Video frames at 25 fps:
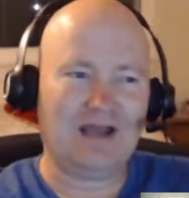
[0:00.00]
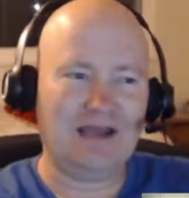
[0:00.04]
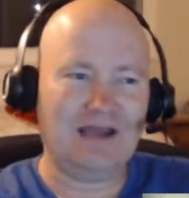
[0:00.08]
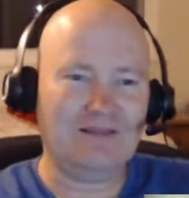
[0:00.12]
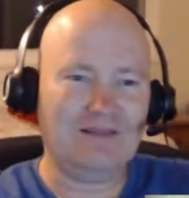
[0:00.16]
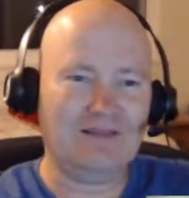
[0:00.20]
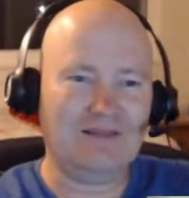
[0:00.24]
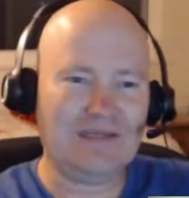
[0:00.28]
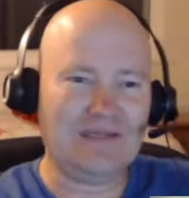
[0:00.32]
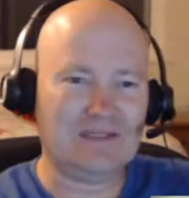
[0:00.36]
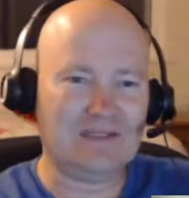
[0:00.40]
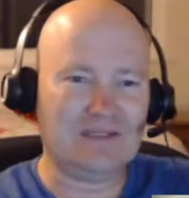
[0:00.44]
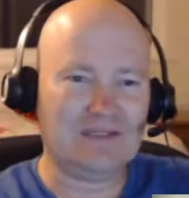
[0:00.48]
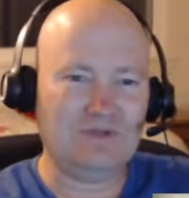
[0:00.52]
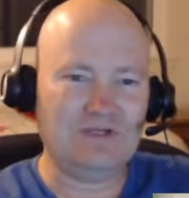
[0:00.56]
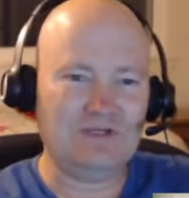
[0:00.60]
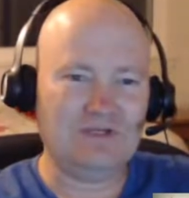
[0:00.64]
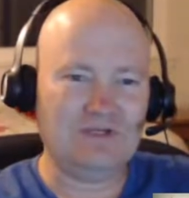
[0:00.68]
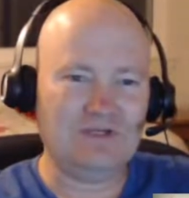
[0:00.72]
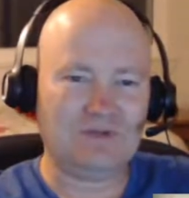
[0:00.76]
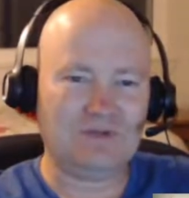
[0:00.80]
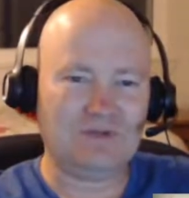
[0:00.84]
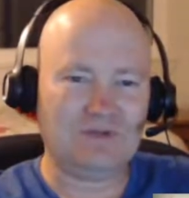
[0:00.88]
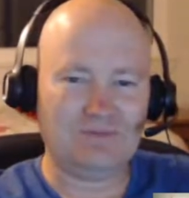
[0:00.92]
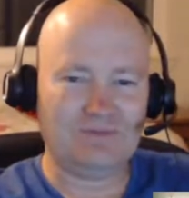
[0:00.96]
like the
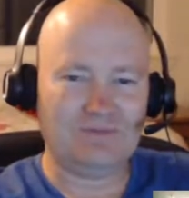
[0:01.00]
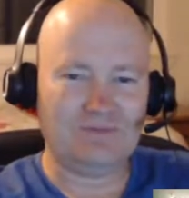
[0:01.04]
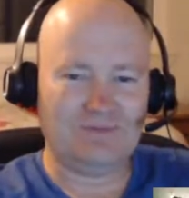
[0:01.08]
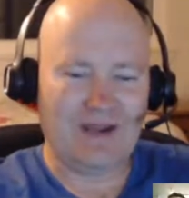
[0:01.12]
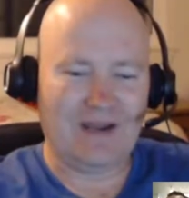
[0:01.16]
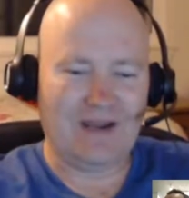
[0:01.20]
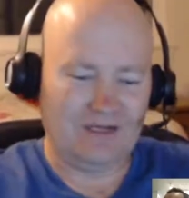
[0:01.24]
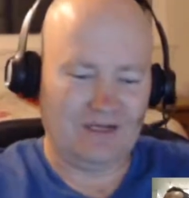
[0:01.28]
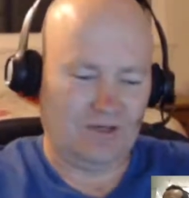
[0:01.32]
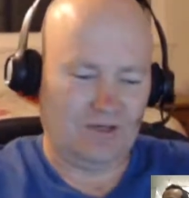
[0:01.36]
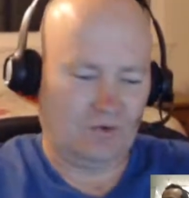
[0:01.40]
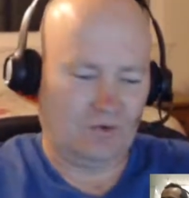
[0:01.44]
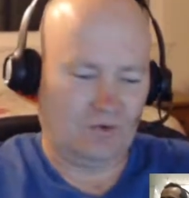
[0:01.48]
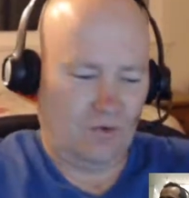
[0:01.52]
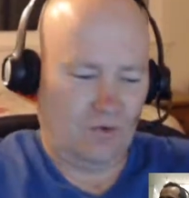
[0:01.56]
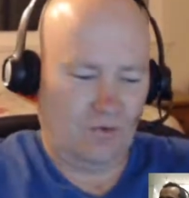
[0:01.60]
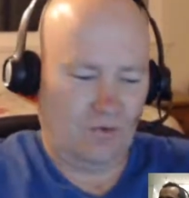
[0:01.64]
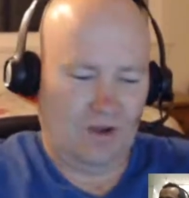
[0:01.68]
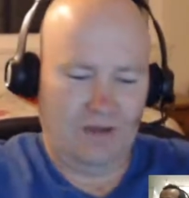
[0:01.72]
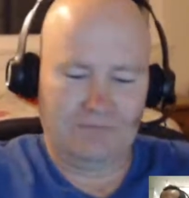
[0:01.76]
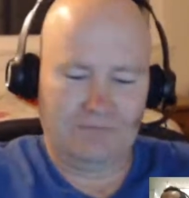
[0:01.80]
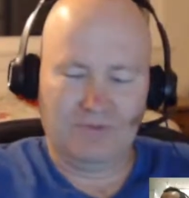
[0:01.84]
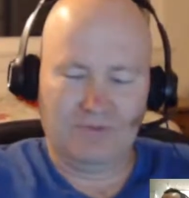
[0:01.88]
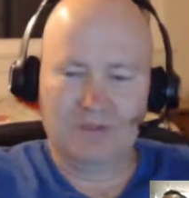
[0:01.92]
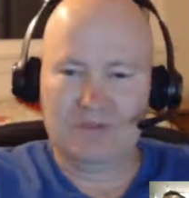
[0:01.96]
Beatles, but I didn't grow
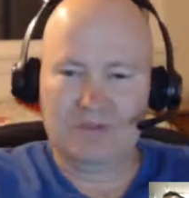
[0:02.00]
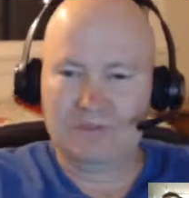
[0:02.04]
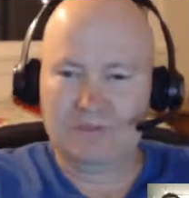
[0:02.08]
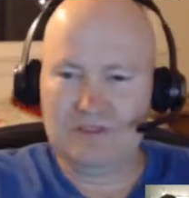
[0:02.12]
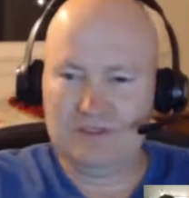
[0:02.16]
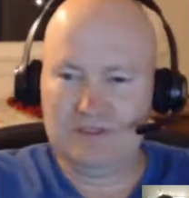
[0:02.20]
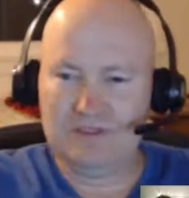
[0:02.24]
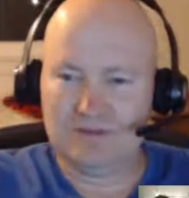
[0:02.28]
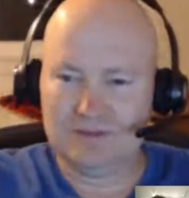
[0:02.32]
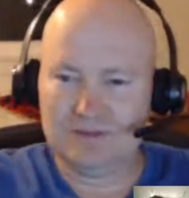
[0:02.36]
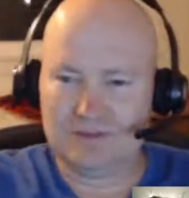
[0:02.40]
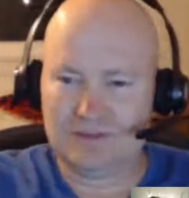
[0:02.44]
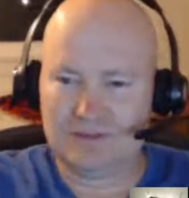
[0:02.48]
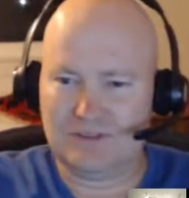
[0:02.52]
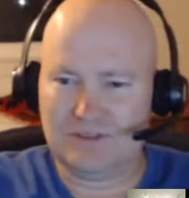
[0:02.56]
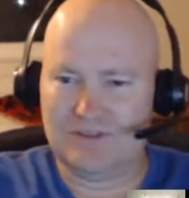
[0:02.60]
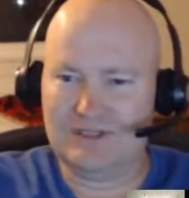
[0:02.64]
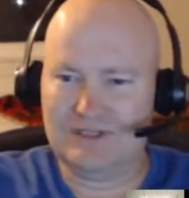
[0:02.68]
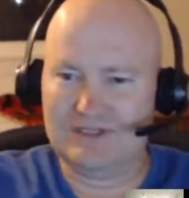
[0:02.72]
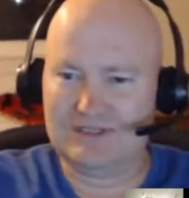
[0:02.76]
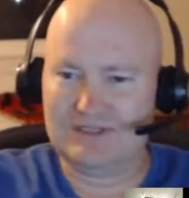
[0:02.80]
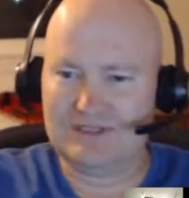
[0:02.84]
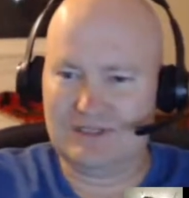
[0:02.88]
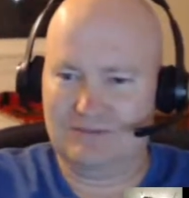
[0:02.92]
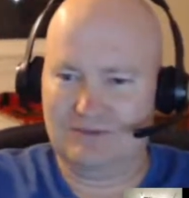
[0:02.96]
up on the Beatles. The
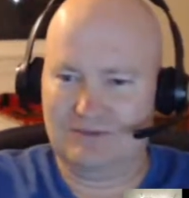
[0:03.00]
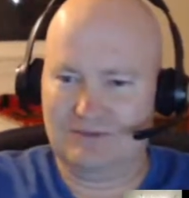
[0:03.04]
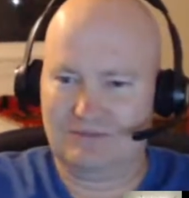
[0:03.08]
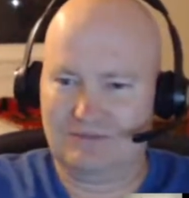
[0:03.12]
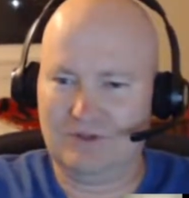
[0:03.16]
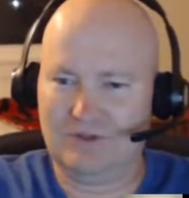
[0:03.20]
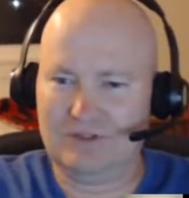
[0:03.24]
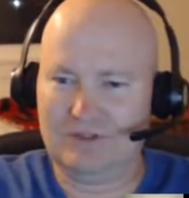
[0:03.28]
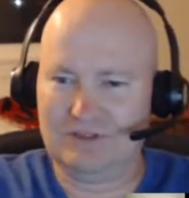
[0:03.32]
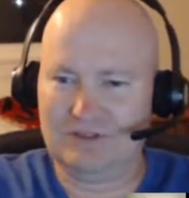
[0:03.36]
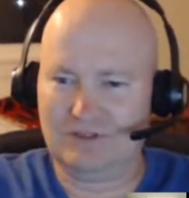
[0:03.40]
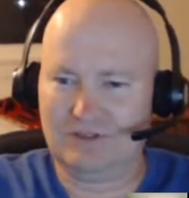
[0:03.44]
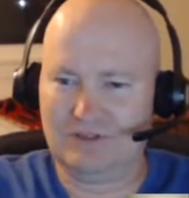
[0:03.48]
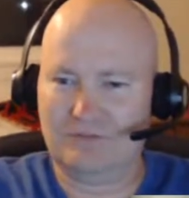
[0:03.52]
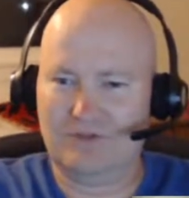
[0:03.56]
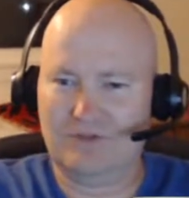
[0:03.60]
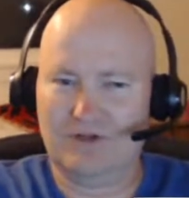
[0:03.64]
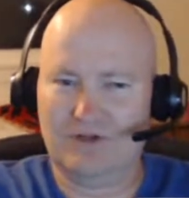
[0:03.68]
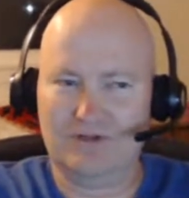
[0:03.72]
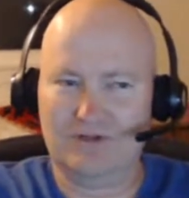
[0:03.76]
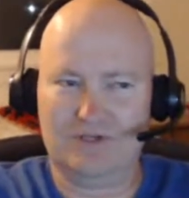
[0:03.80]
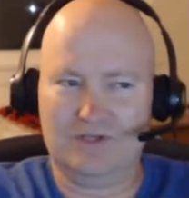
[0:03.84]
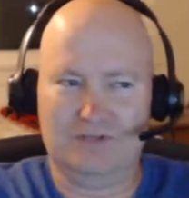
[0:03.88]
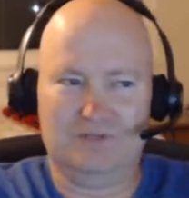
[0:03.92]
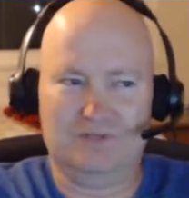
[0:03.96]
things that really turned me
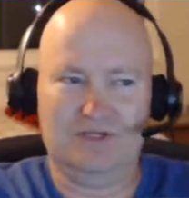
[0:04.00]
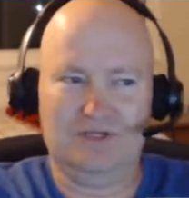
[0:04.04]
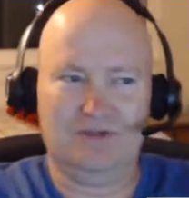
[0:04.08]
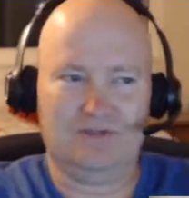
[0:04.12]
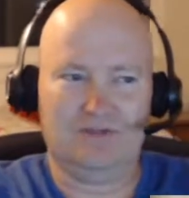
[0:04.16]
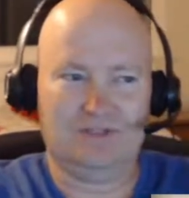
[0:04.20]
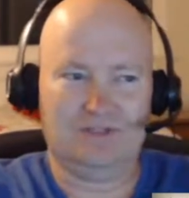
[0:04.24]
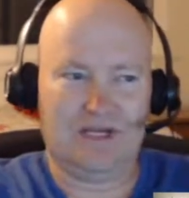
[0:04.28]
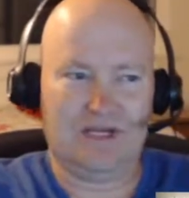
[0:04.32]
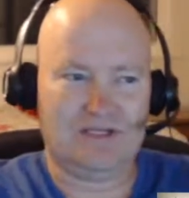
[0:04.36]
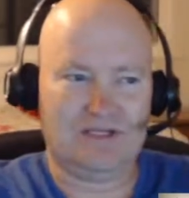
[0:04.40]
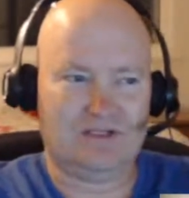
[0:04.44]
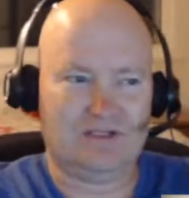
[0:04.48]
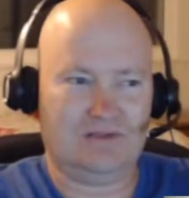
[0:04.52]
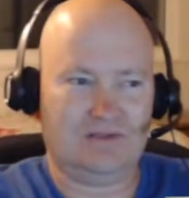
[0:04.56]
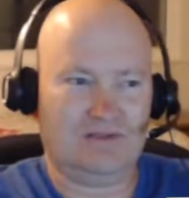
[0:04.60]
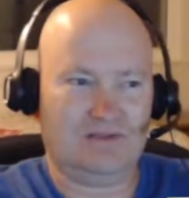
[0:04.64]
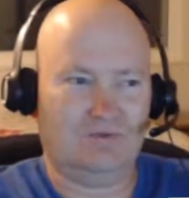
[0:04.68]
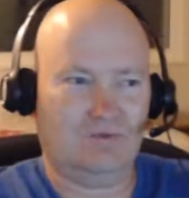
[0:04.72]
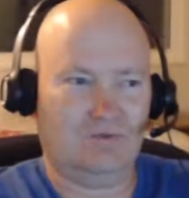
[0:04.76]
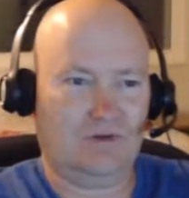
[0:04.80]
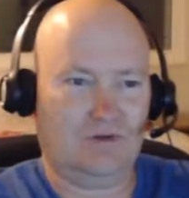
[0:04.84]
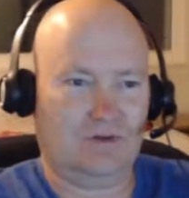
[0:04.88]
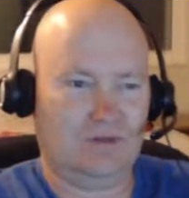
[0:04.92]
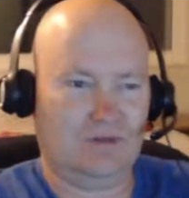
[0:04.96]
onto the Beatles, honestly,
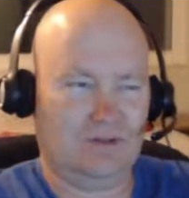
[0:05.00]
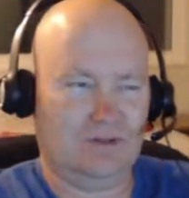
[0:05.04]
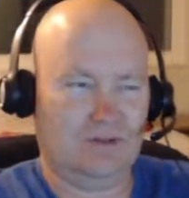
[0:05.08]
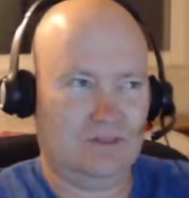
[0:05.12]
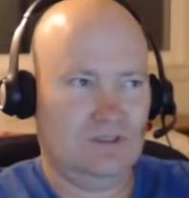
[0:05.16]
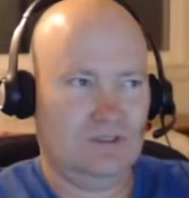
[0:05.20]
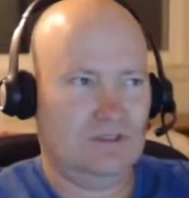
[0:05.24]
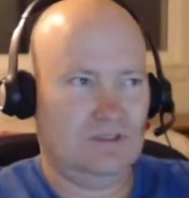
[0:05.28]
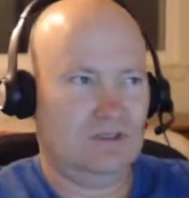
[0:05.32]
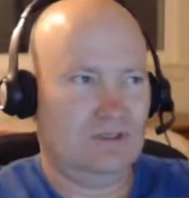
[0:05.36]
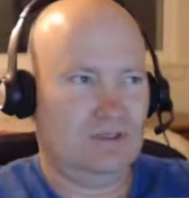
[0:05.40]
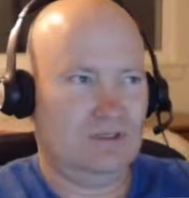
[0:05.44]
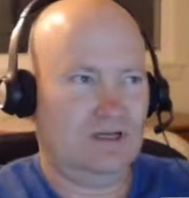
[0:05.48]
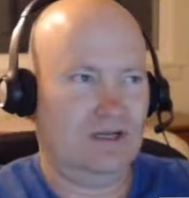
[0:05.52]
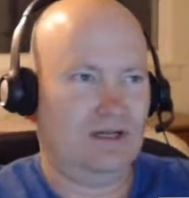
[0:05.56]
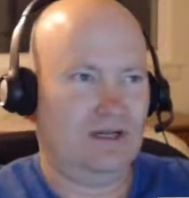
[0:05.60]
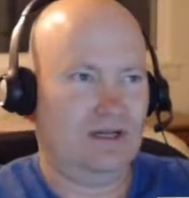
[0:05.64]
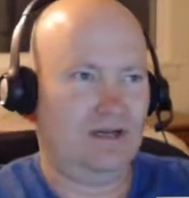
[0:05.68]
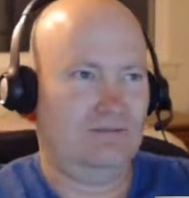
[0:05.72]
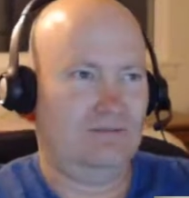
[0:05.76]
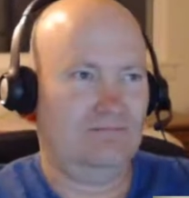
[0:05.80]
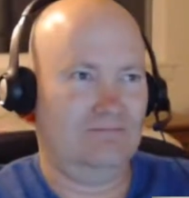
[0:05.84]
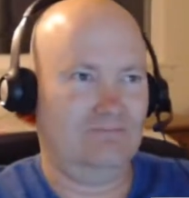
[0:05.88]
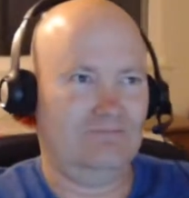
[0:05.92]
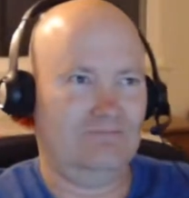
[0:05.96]
were
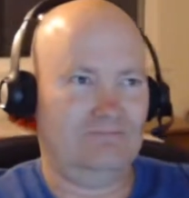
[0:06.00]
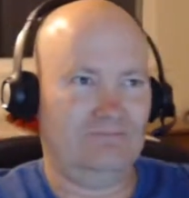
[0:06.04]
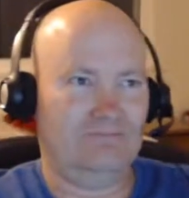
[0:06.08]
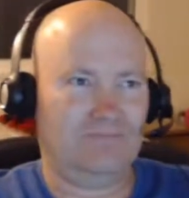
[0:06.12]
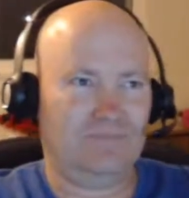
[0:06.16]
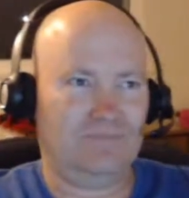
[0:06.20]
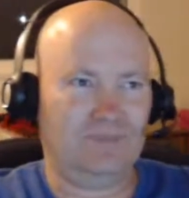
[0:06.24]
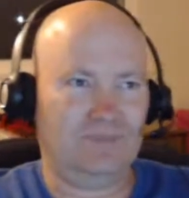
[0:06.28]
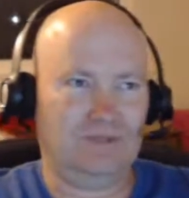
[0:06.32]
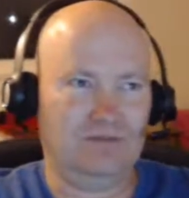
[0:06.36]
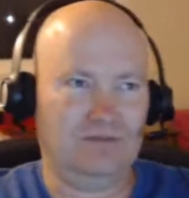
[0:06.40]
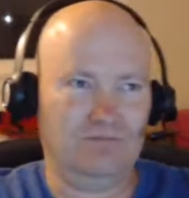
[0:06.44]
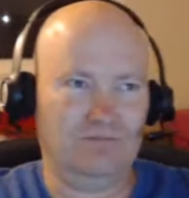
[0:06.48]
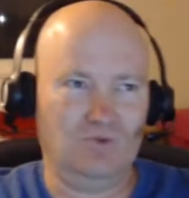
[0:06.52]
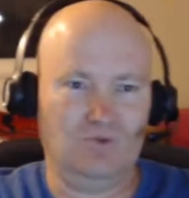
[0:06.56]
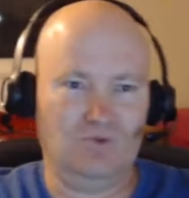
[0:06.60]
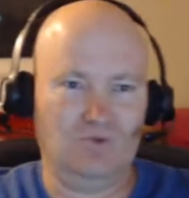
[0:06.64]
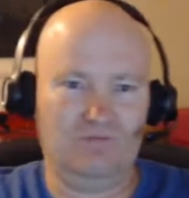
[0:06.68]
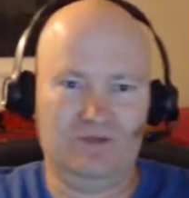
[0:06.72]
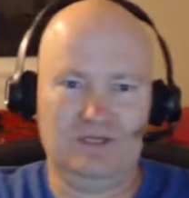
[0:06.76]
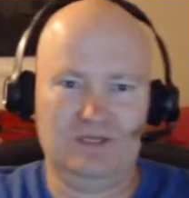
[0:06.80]
the movie